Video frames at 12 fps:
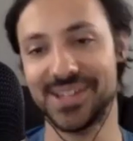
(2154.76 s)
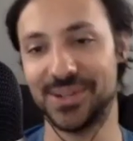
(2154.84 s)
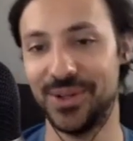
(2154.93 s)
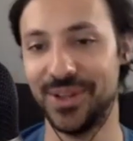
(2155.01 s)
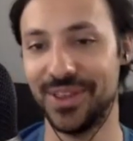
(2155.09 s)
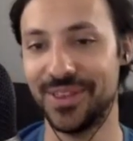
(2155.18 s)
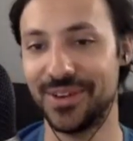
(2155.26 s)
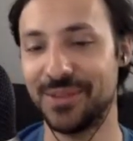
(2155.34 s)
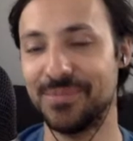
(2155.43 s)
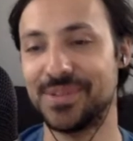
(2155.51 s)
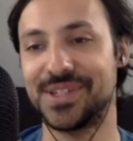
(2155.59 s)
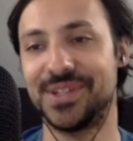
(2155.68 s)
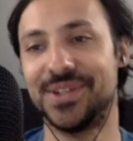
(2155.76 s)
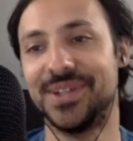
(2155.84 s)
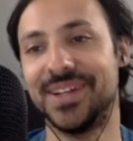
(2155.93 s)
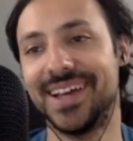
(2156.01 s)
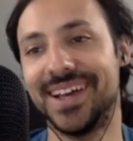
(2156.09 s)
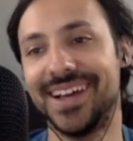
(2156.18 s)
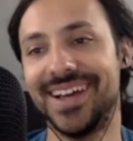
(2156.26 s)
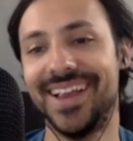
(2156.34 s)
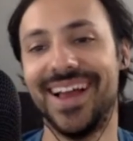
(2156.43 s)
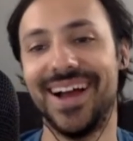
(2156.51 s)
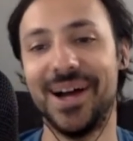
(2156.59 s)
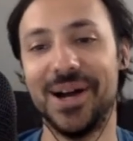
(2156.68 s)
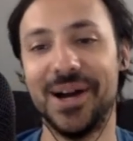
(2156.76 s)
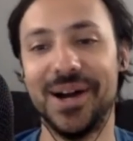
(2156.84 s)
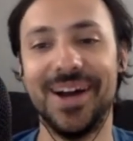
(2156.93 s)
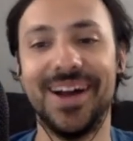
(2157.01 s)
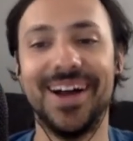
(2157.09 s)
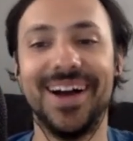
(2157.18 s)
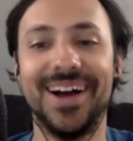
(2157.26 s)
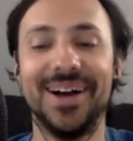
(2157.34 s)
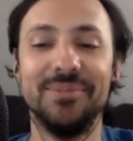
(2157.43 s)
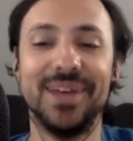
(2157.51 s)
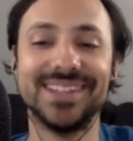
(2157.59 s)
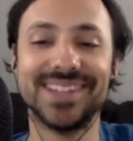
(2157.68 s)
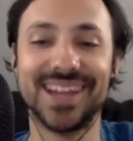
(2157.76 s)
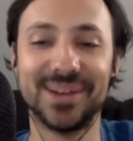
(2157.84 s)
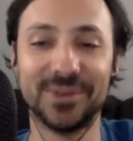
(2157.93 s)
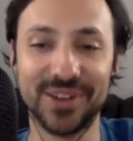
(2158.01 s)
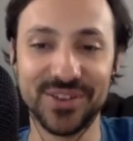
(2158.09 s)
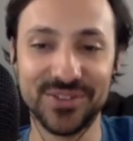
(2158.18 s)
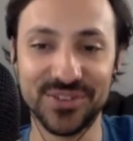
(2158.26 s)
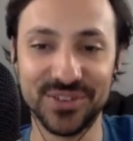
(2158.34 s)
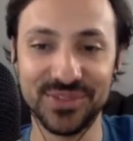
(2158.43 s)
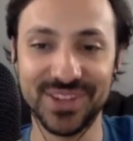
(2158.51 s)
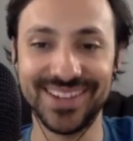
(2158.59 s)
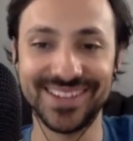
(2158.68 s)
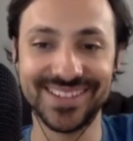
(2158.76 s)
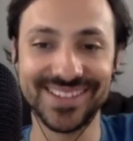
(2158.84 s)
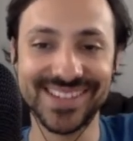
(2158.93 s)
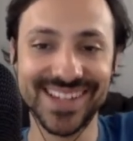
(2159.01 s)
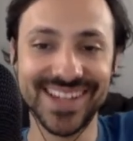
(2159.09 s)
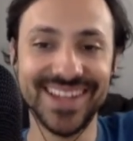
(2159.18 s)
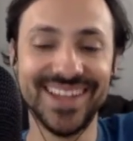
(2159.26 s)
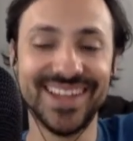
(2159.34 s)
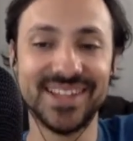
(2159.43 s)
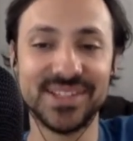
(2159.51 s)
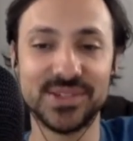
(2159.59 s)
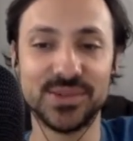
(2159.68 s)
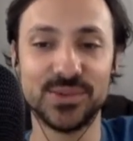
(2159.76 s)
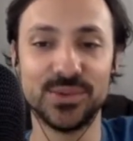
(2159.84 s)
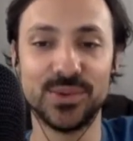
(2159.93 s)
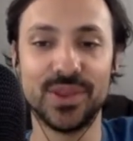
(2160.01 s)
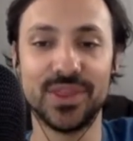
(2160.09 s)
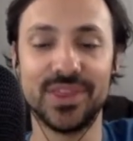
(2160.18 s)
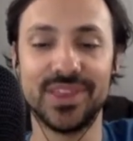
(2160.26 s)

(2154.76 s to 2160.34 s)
whole other episode. Amanda, I want to shift gears into the